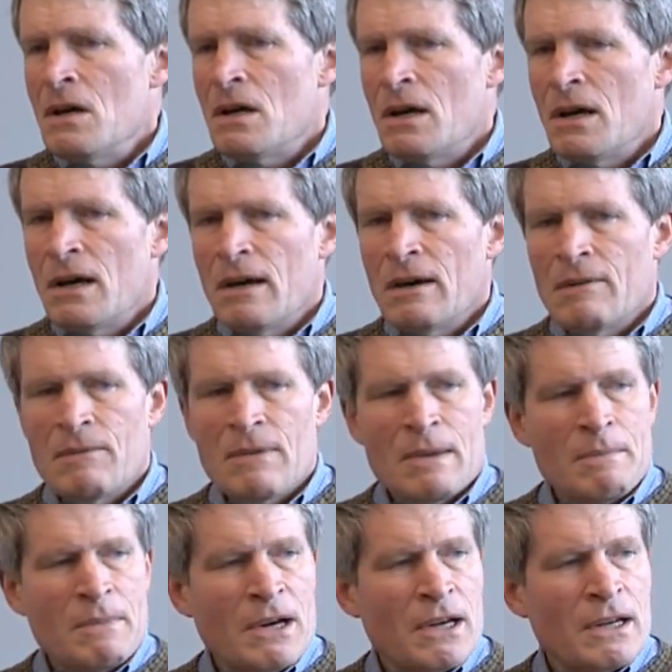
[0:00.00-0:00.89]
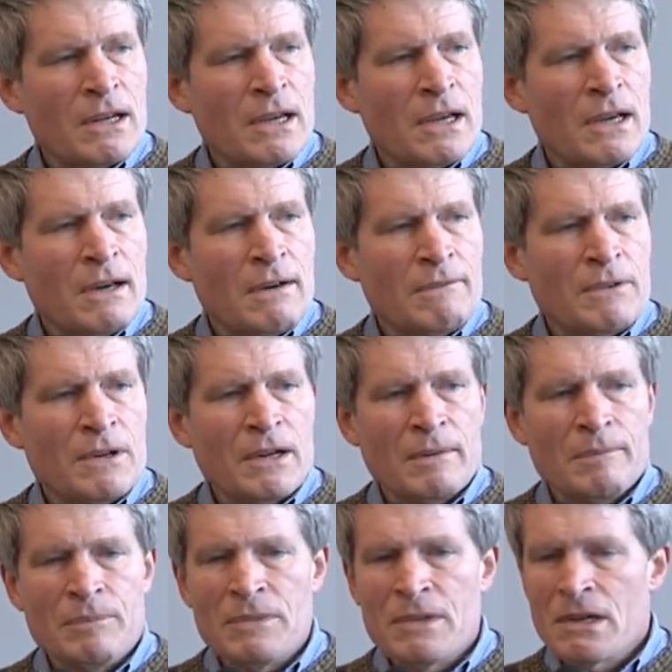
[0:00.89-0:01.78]
Uh, they might have
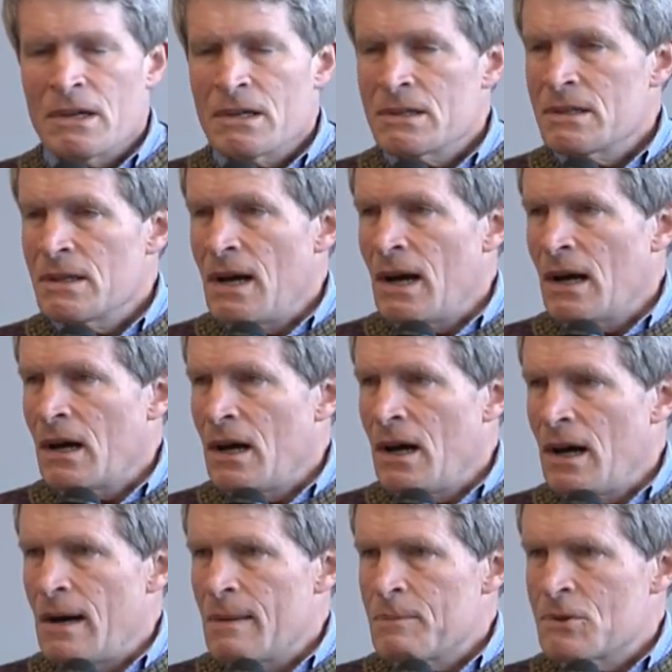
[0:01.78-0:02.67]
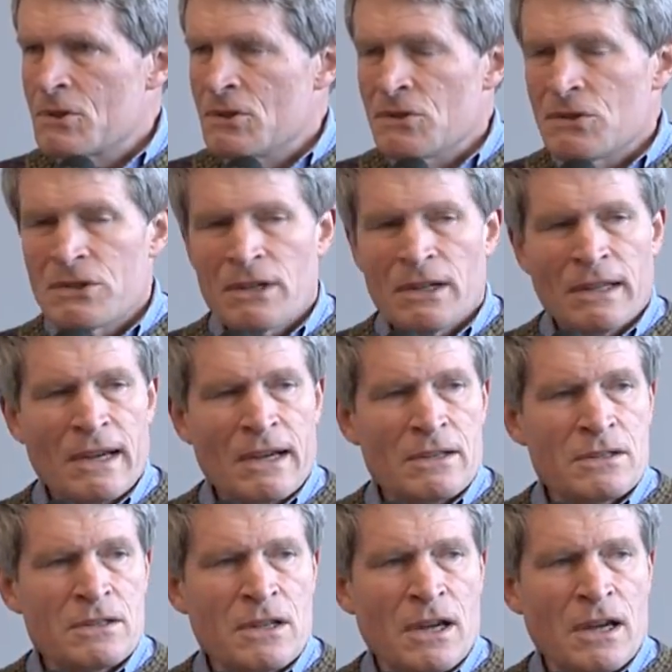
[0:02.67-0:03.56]
um, a stock option still
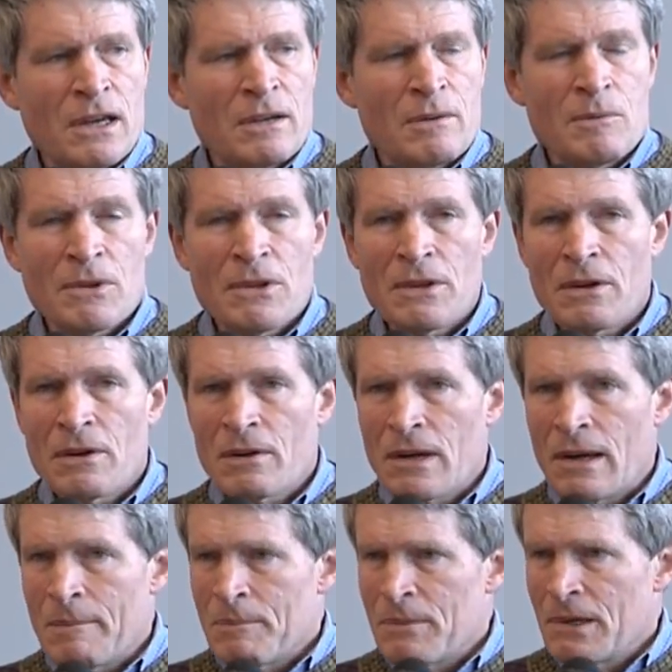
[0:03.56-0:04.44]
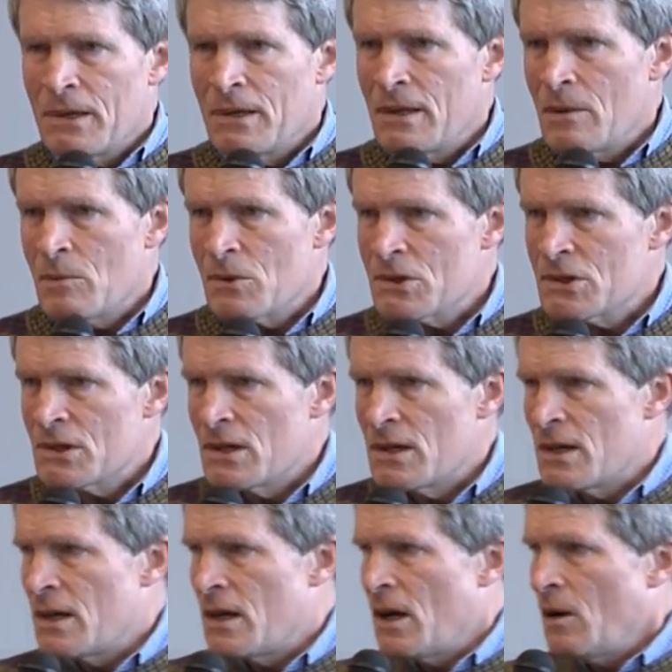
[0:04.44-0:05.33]
outstanding with their company they were
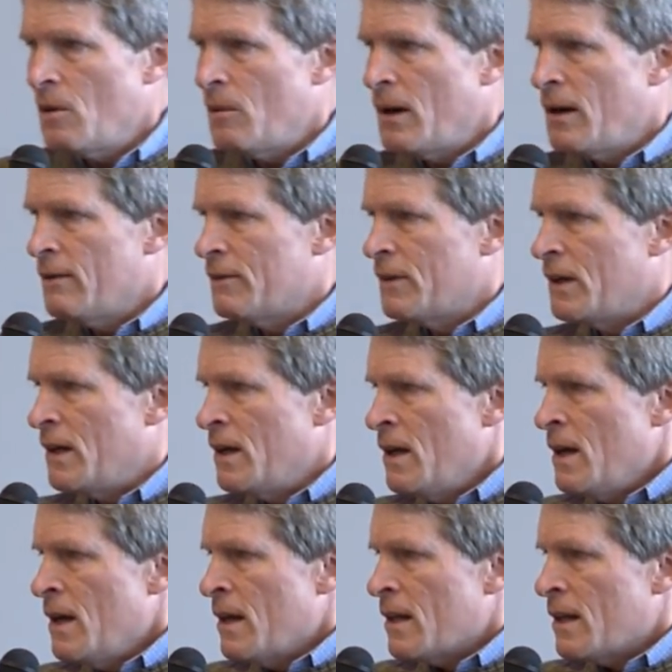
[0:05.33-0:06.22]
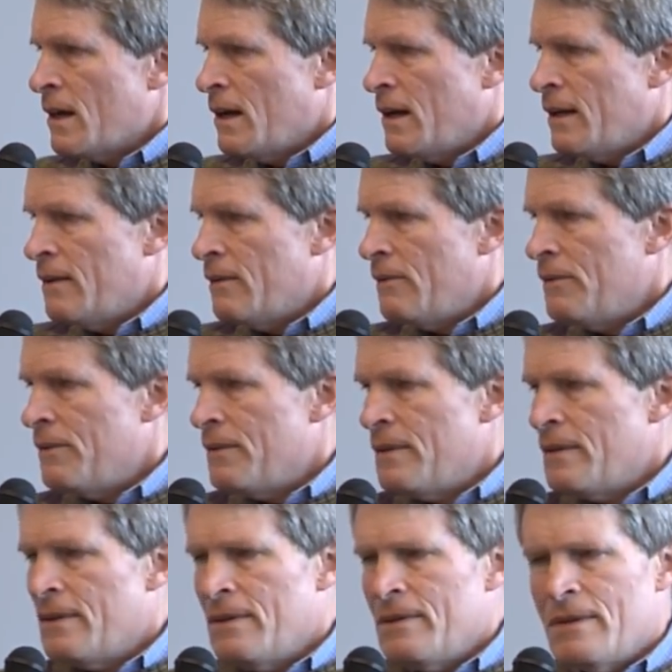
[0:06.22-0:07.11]
CEO of, and uh,
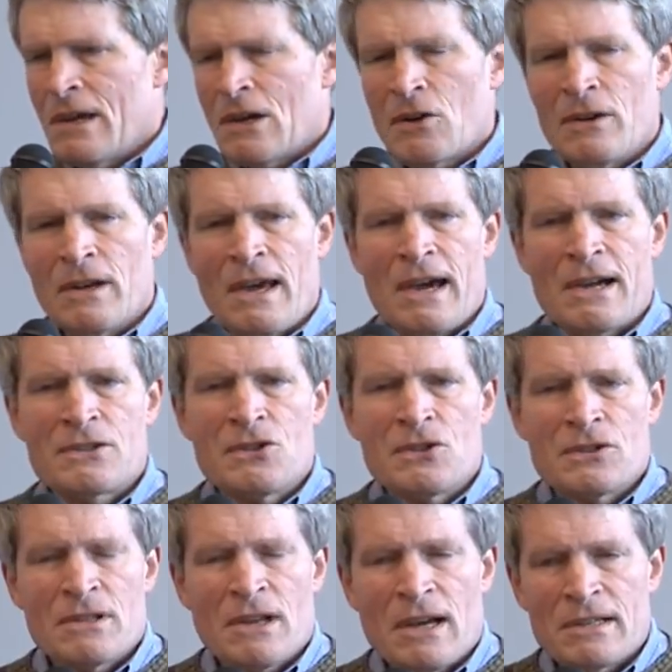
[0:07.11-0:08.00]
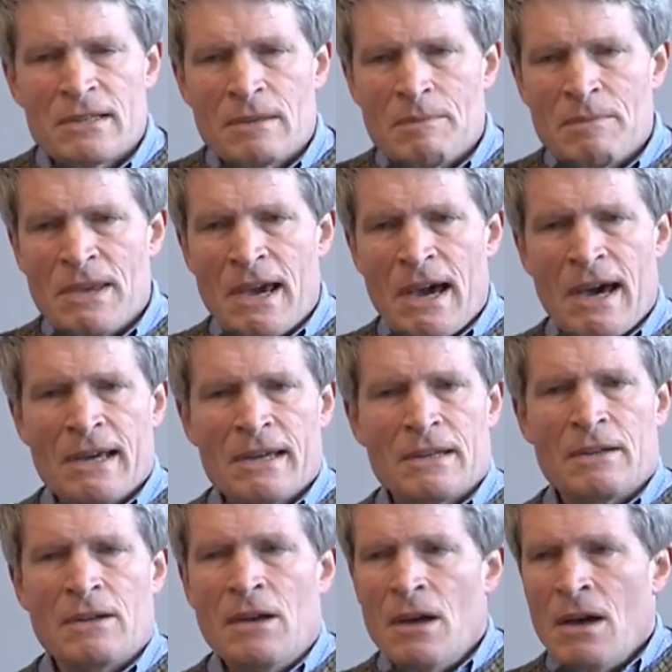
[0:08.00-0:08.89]
they couldn't exercise them yet.
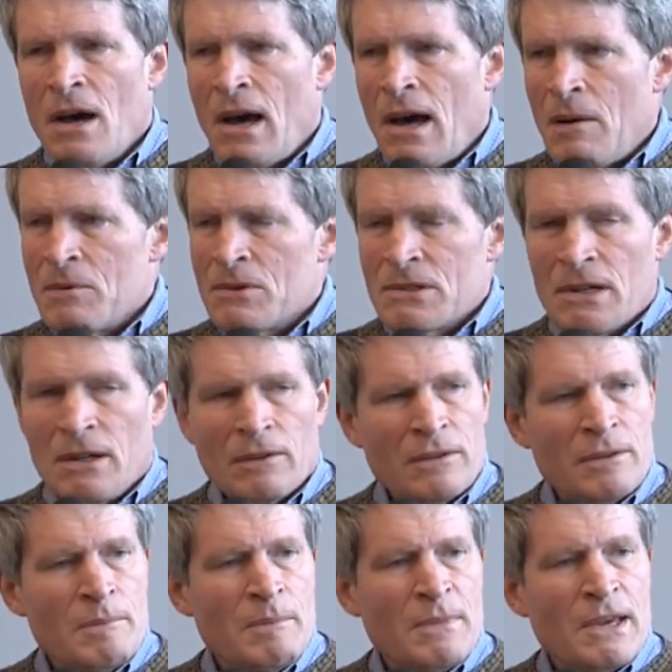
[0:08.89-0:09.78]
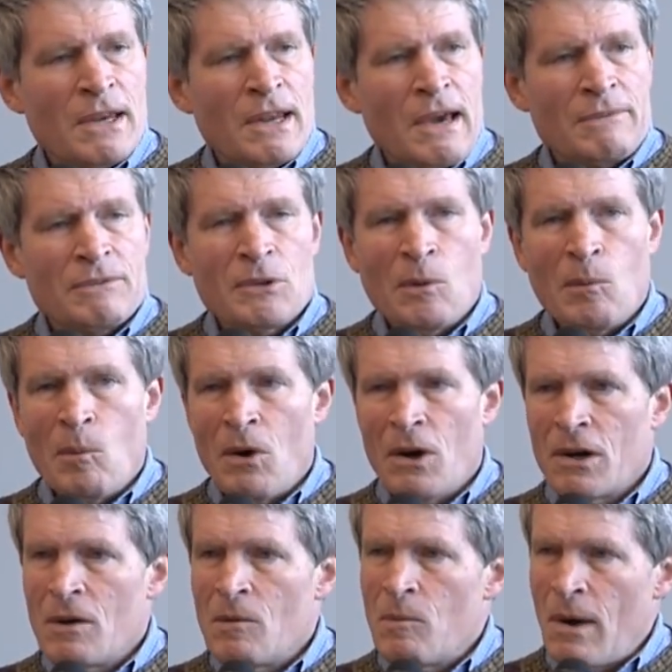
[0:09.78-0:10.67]
And I was telling them they'd have to
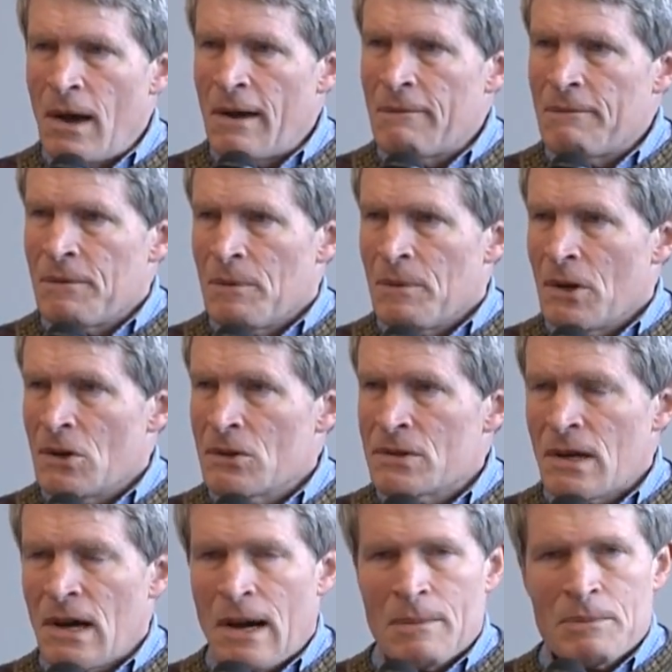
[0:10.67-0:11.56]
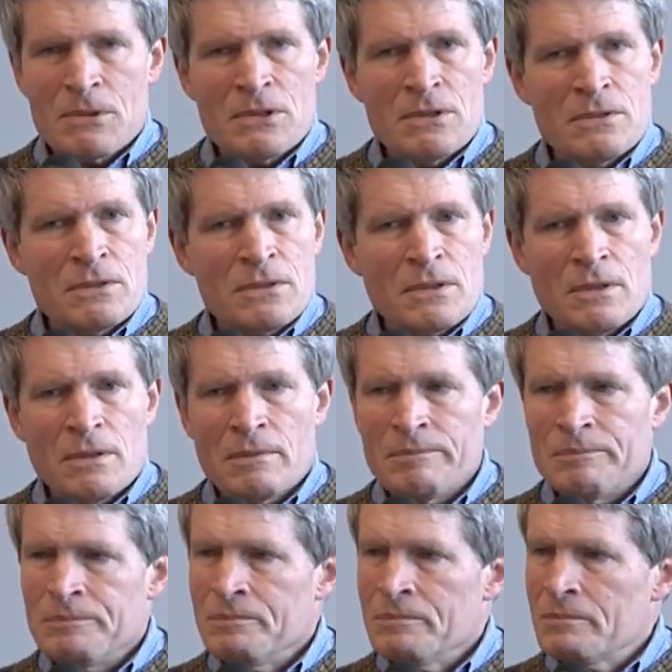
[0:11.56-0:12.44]
walk away from those options and